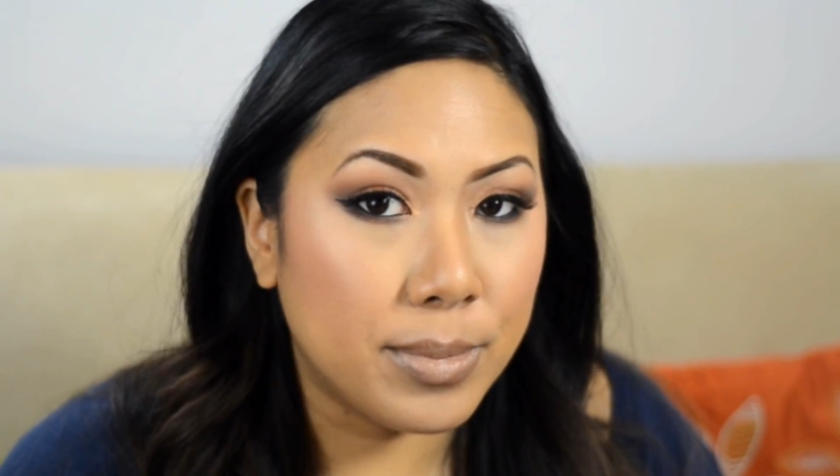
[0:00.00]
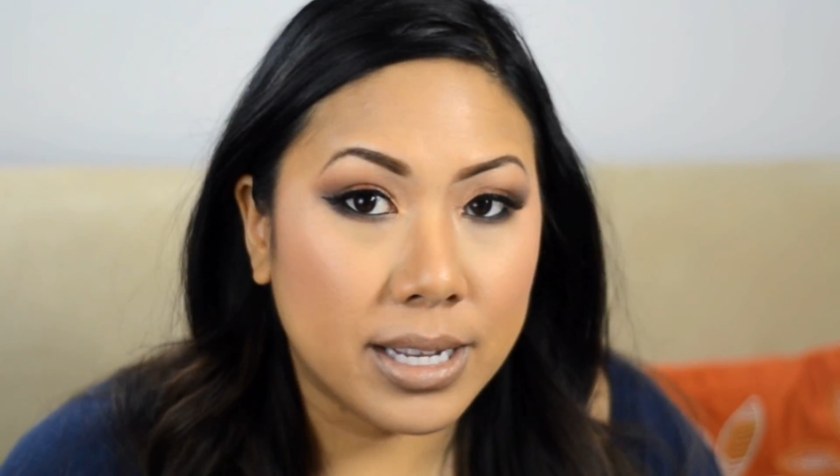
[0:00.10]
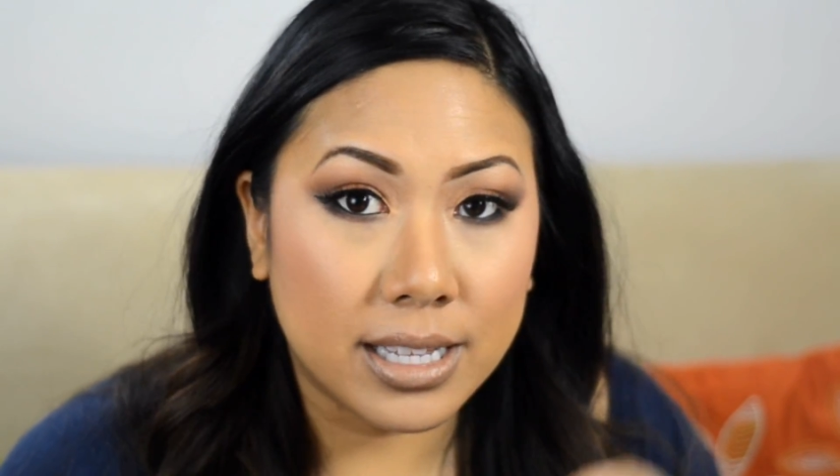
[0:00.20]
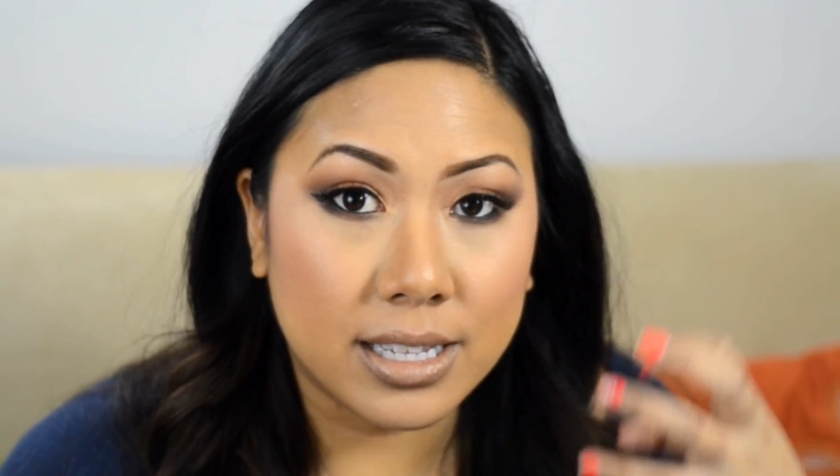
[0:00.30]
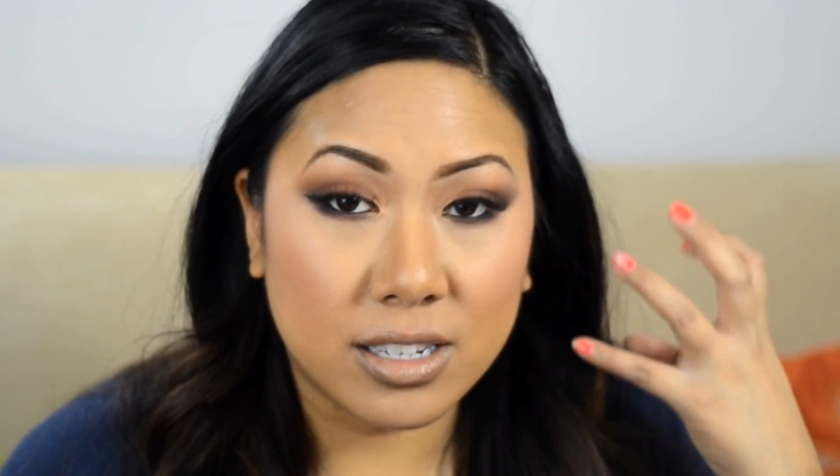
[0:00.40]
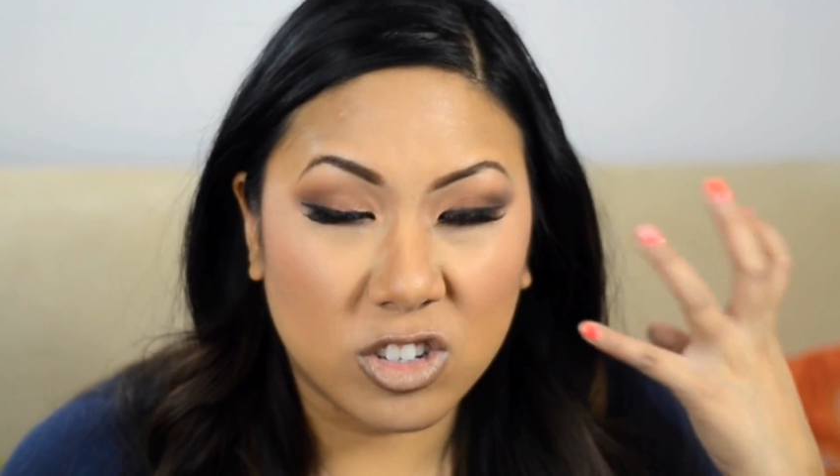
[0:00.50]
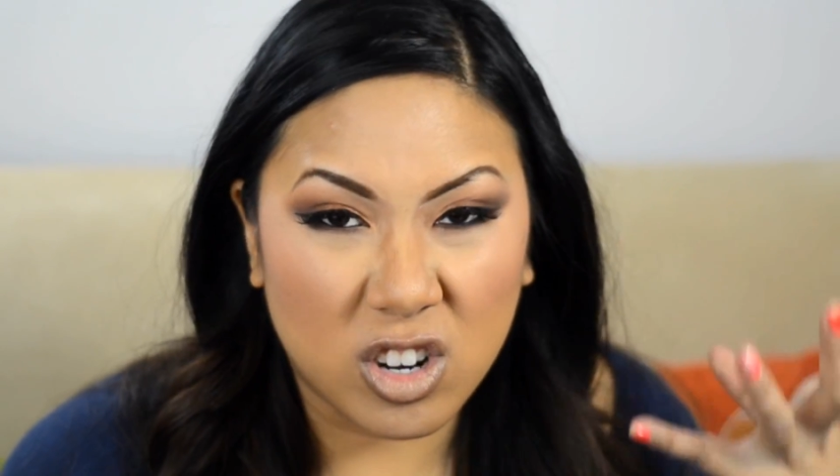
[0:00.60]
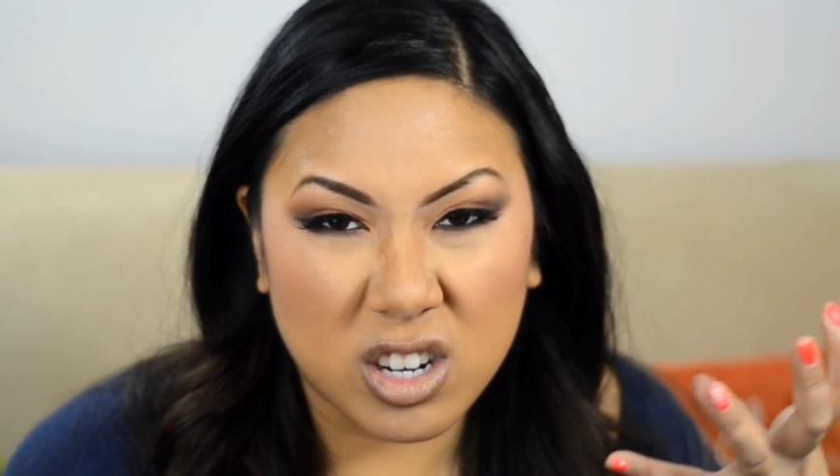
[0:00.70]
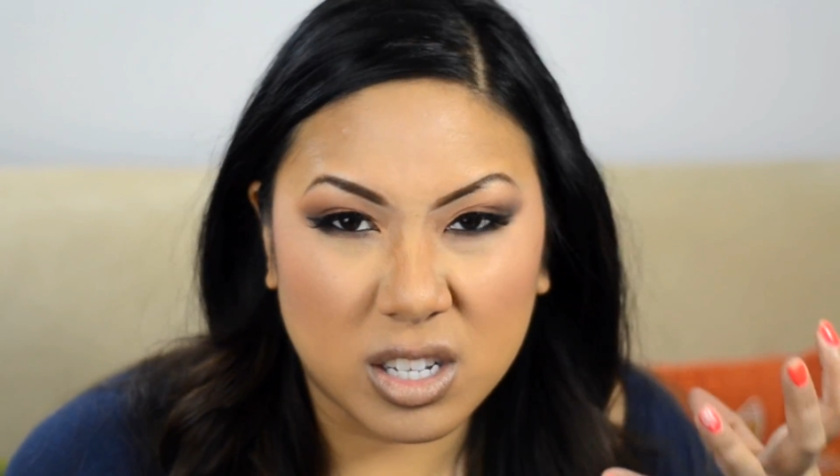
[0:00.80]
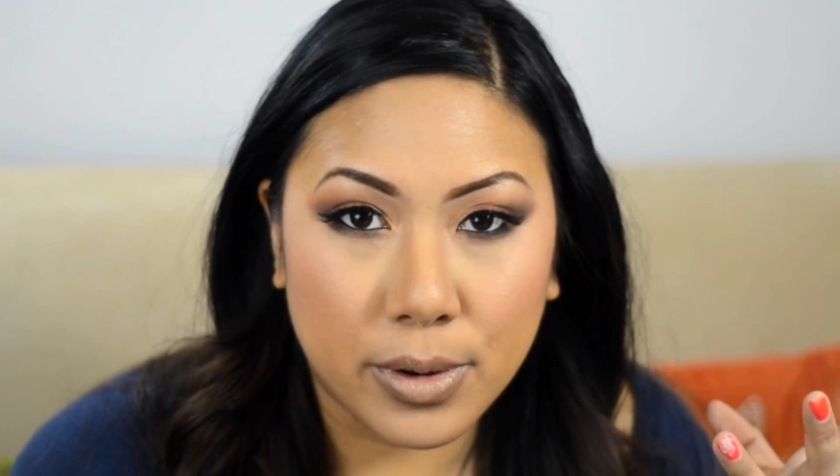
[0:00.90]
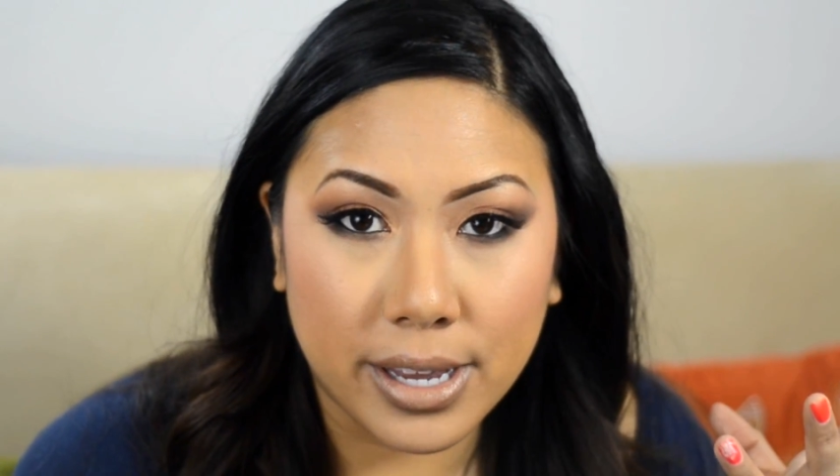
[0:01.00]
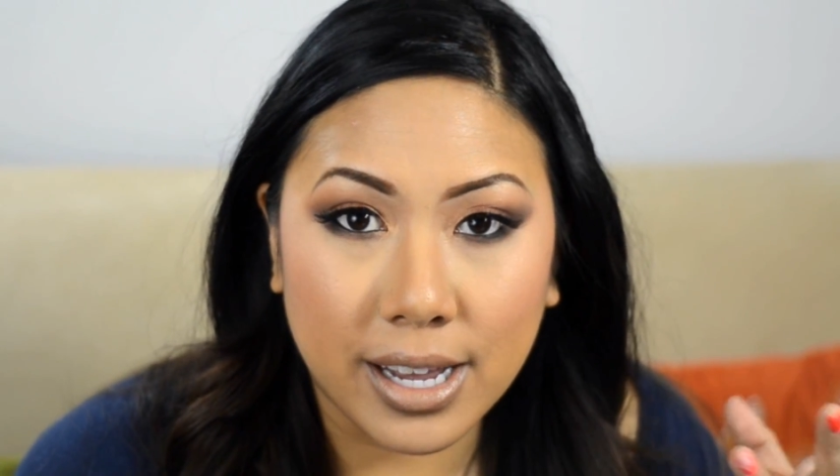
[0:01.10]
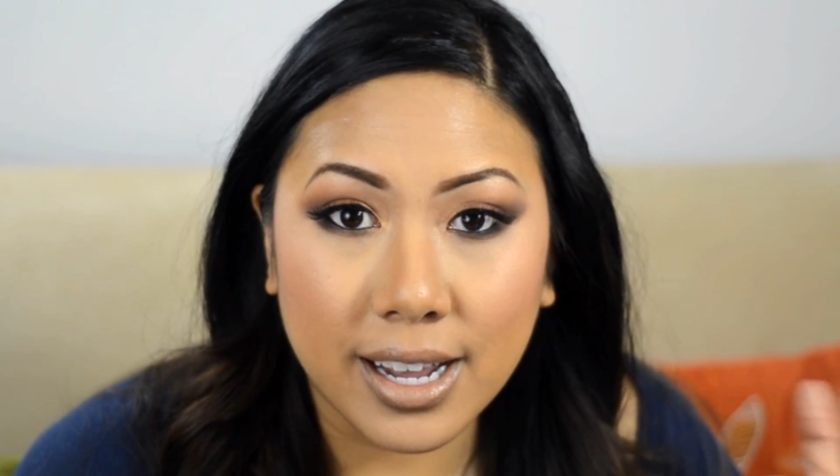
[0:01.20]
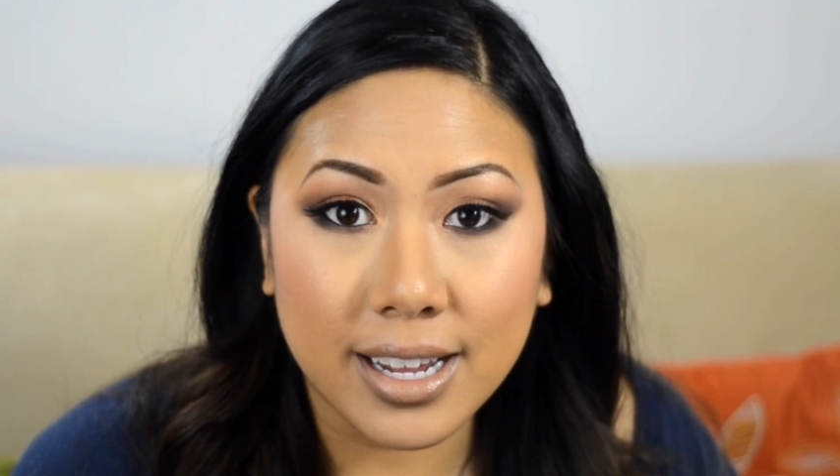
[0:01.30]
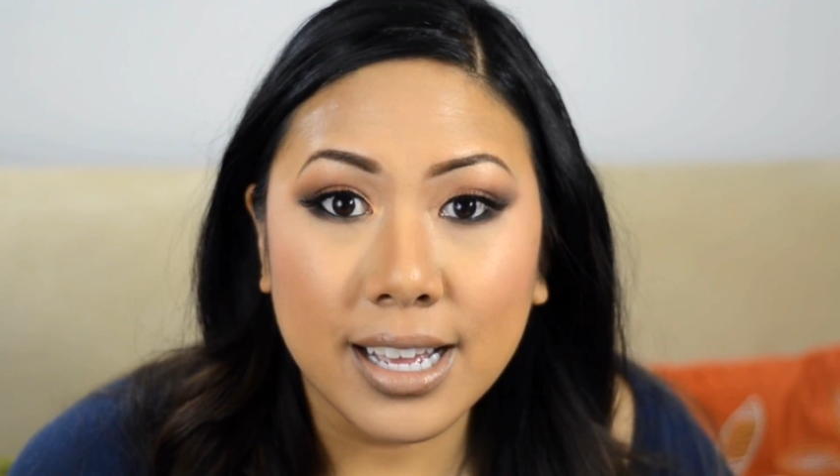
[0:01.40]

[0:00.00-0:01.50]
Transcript: because it's a strong smoky eye.